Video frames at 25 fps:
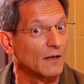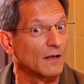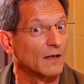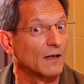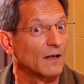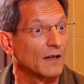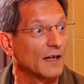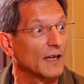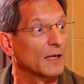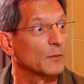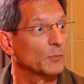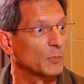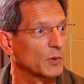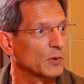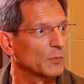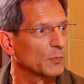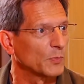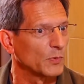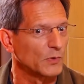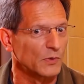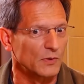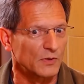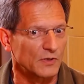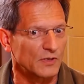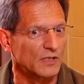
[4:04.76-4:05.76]
hey
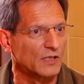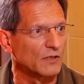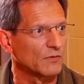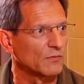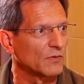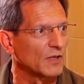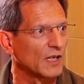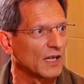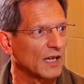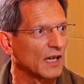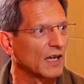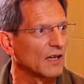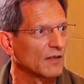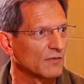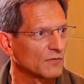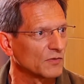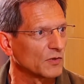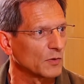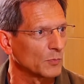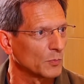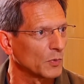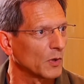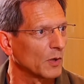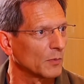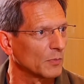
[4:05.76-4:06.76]
people, here we have the
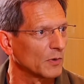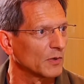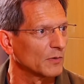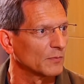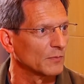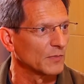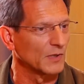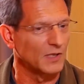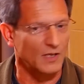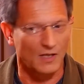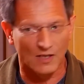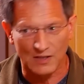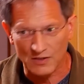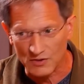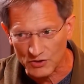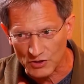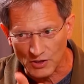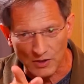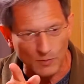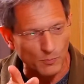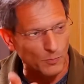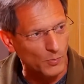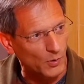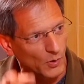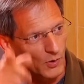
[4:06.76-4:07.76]
problem, and actually
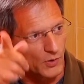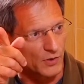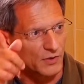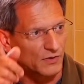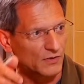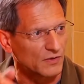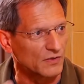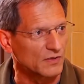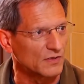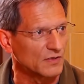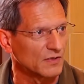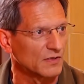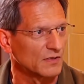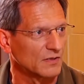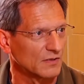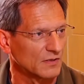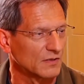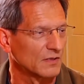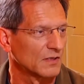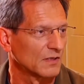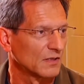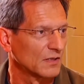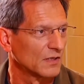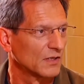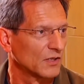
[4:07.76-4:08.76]
point
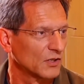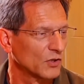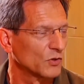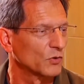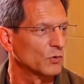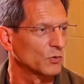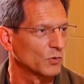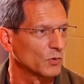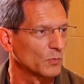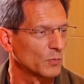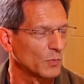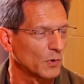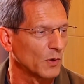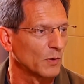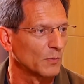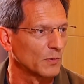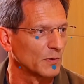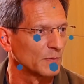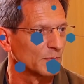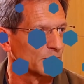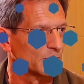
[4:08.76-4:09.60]
to the problem.